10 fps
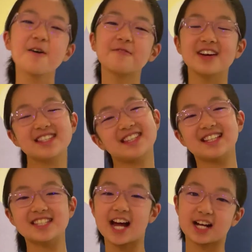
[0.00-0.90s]
First,
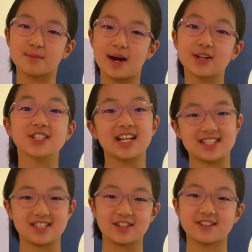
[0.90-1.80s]
let's talk about
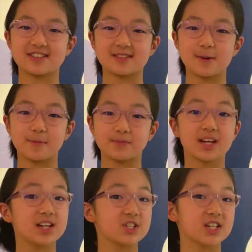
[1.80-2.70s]
gestures.
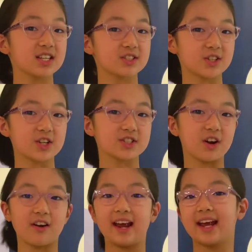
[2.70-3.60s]
Gestures
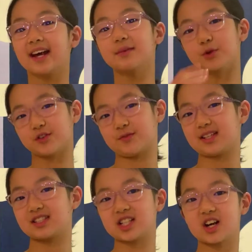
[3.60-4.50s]
are hand
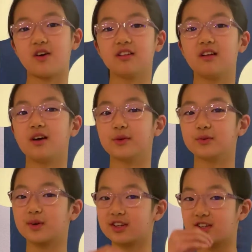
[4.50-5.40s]
movements to go along
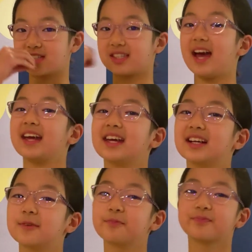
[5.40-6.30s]
with what you're saying.
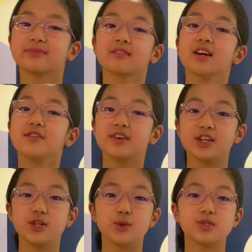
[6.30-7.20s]
They're
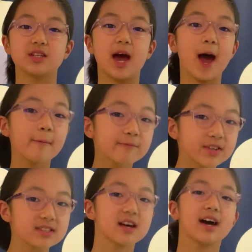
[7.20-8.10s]
used to
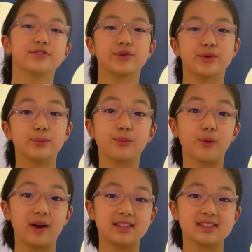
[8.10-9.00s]
emphasize certain
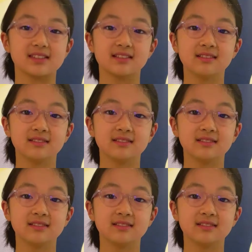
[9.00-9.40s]
points.